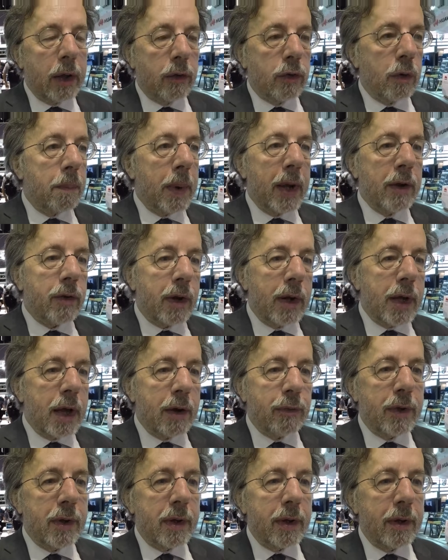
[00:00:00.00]
so basically you
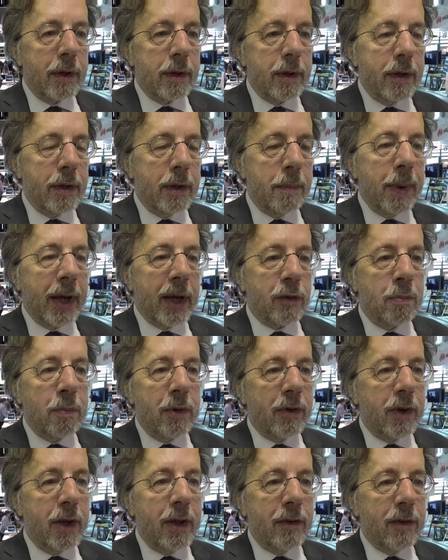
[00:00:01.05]
have the biggest
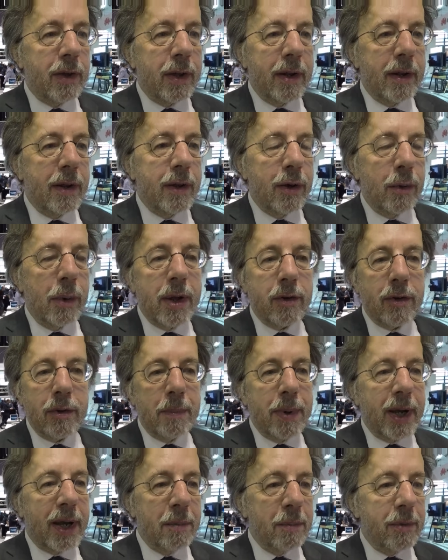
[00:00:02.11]
machines in the US, the
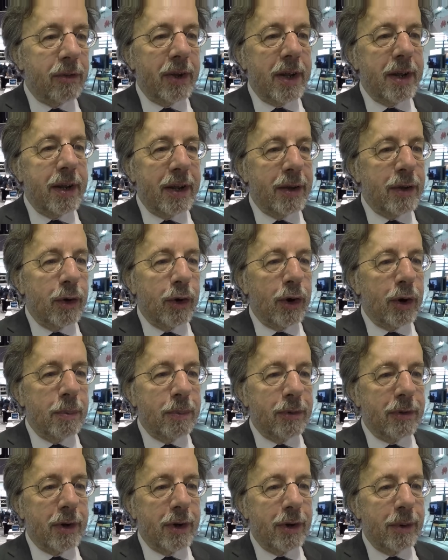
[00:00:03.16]
biggest machine in Europe.
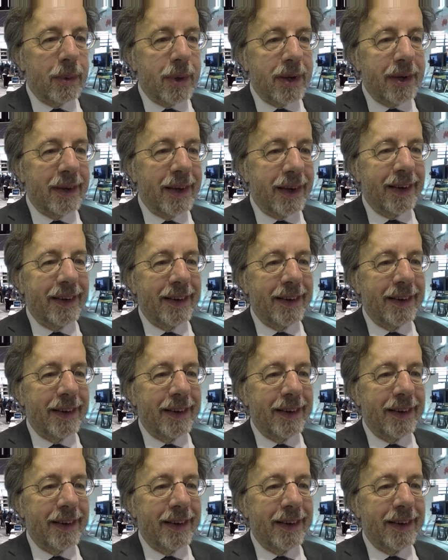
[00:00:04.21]
So yeah.